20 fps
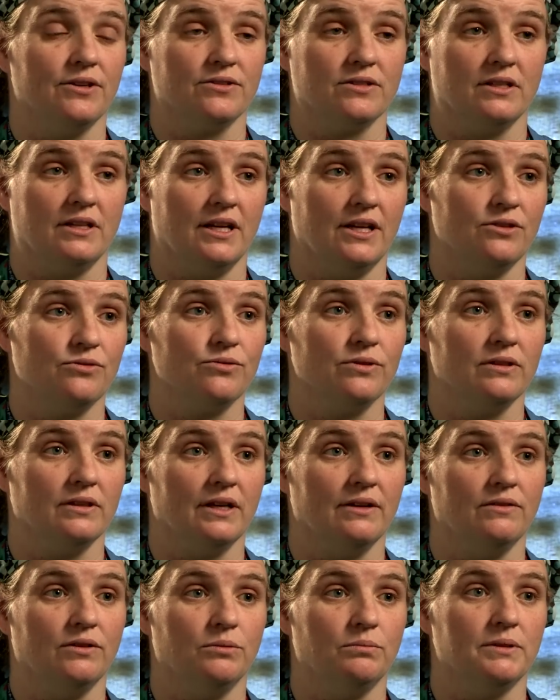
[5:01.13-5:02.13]
there's an entry
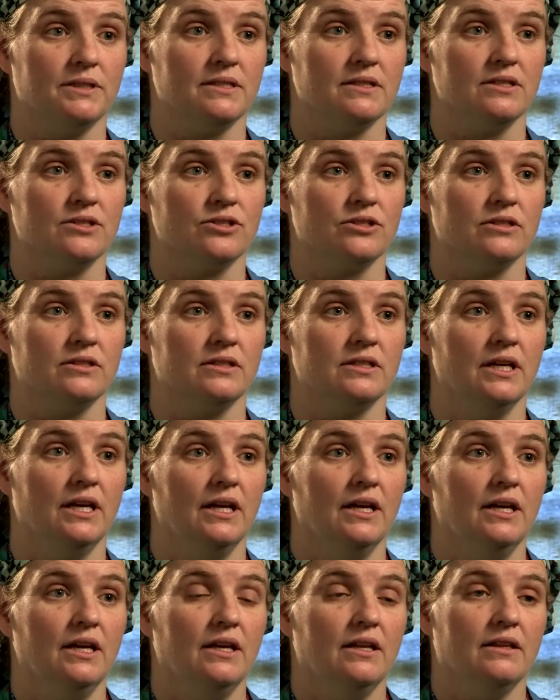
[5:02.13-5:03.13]
level position
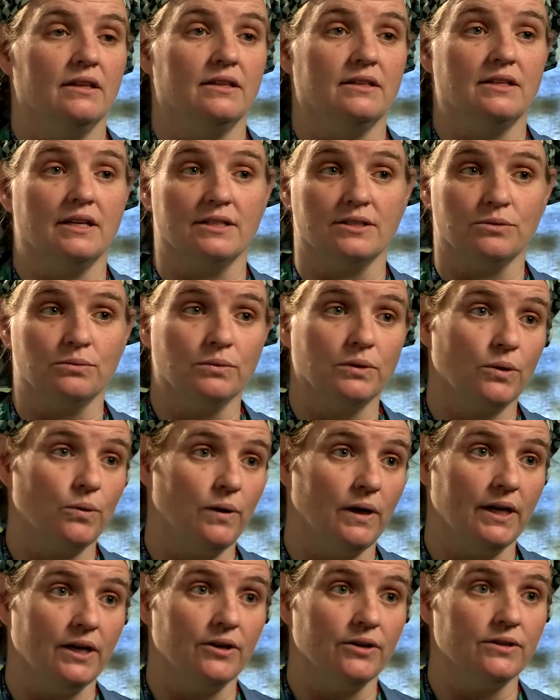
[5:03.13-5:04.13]
that doesn't
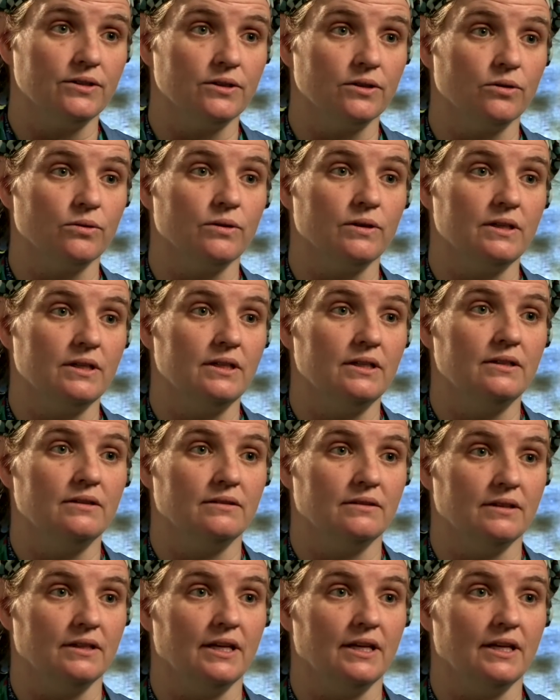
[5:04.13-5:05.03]
require a degree,